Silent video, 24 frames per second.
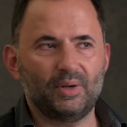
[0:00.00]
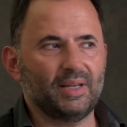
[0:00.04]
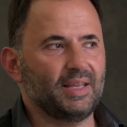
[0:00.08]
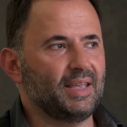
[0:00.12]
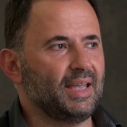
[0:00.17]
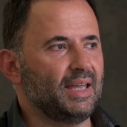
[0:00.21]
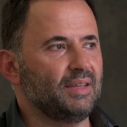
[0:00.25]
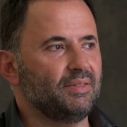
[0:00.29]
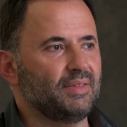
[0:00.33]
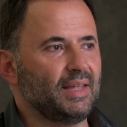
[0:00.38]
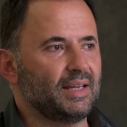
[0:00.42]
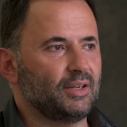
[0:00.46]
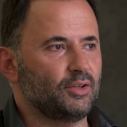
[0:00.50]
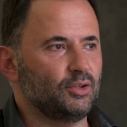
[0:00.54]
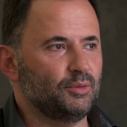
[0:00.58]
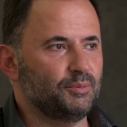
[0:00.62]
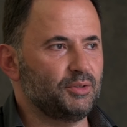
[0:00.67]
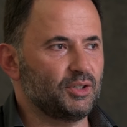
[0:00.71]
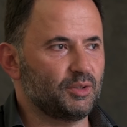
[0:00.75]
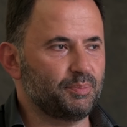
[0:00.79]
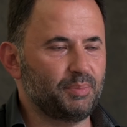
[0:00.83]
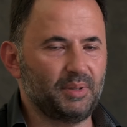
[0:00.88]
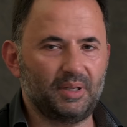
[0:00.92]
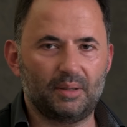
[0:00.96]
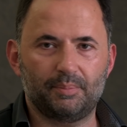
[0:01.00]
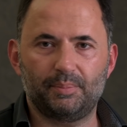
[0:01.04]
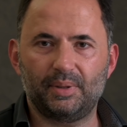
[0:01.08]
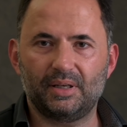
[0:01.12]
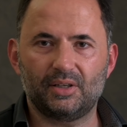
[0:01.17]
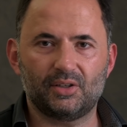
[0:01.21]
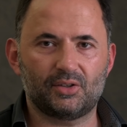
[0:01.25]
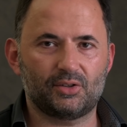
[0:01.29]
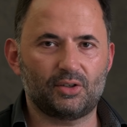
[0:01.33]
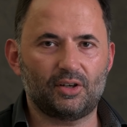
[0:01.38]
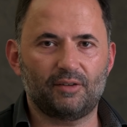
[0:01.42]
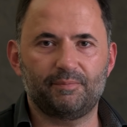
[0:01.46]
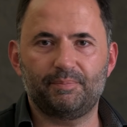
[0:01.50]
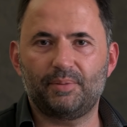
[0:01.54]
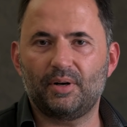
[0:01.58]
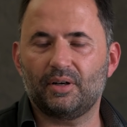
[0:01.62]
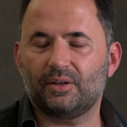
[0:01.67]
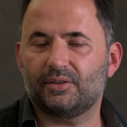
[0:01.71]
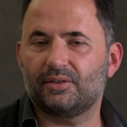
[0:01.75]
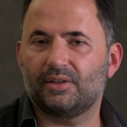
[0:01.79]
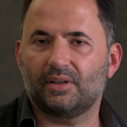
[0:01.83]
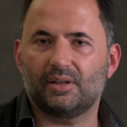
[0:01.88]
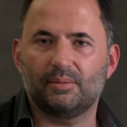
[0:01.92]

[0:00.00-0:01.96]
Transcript: Again, that could just be a big softbox,